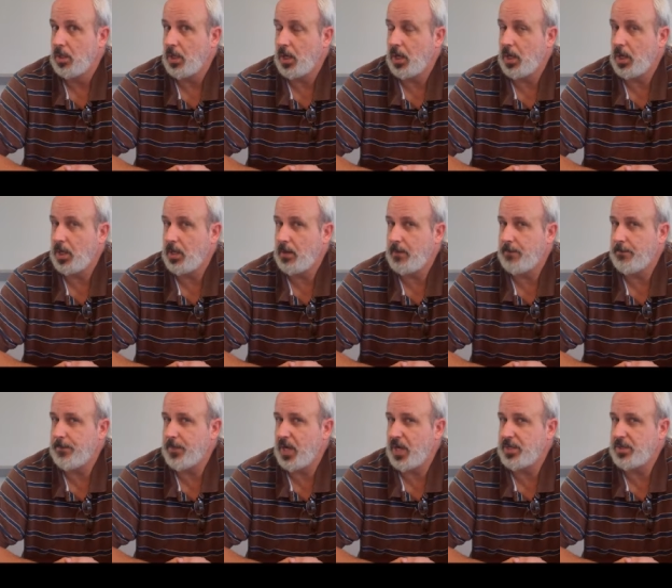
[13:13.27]

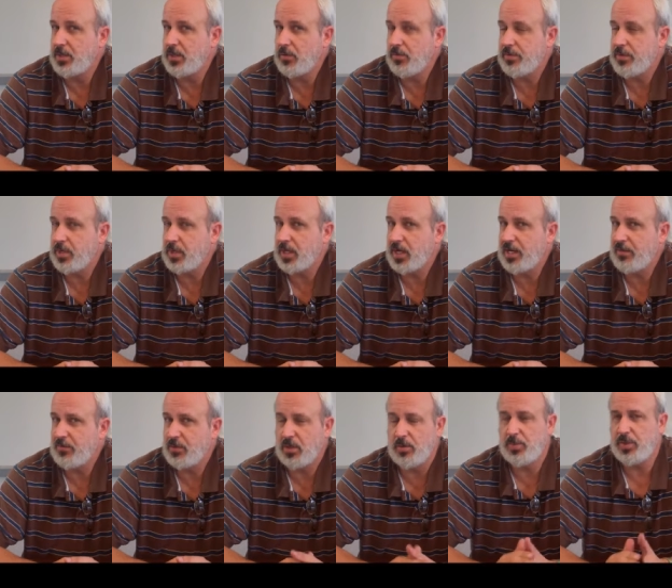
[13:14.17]
Um, I don't think I
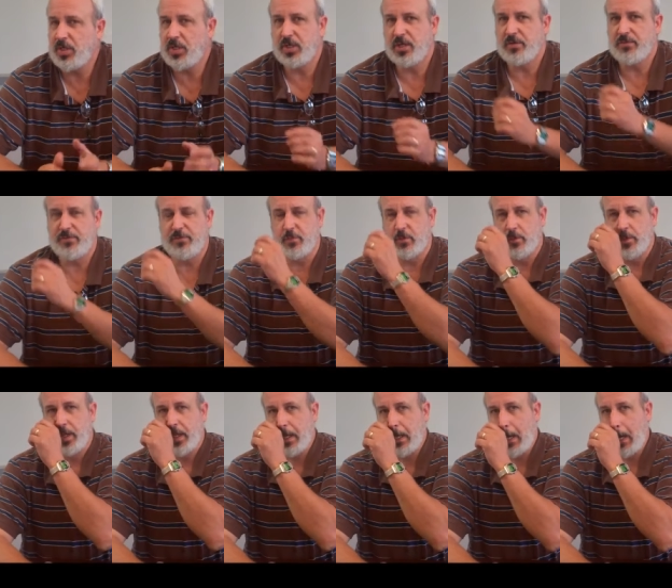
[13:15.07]
have it in PDF
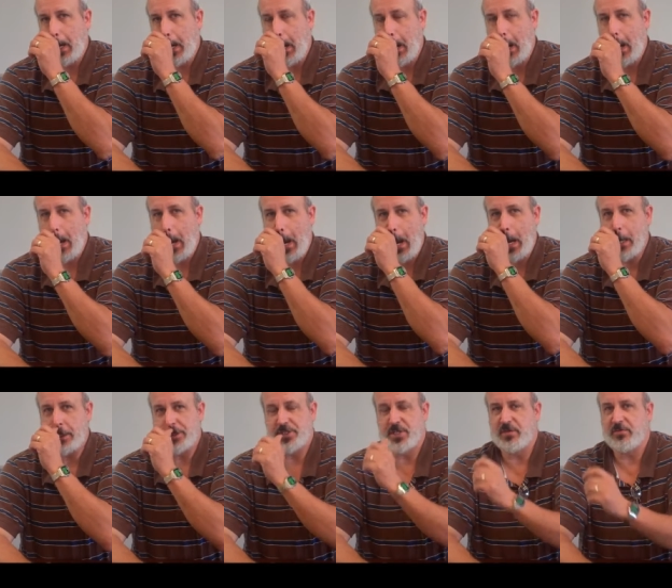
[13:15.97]
format.
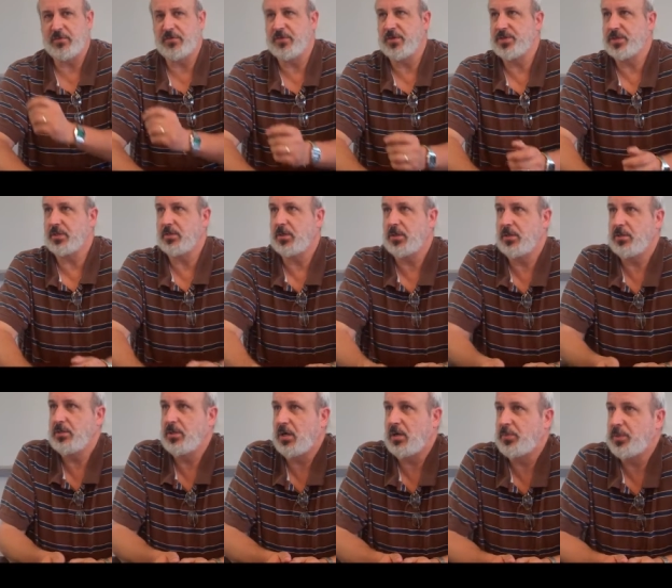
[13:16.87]
I just have a physical hard
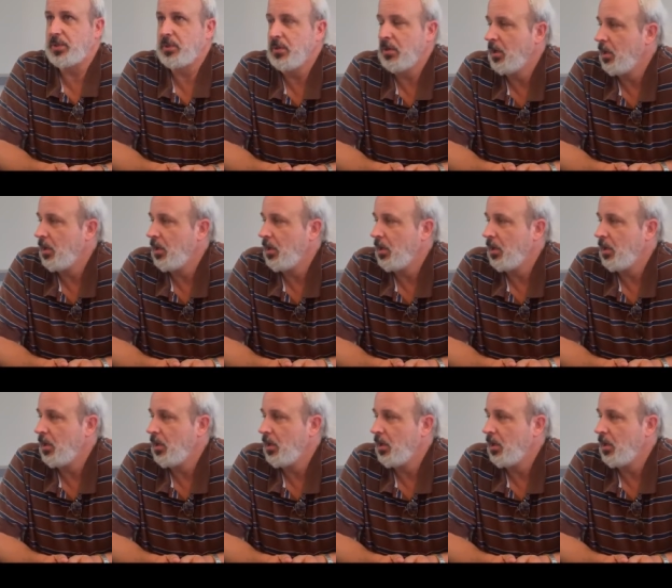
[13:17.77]
copy.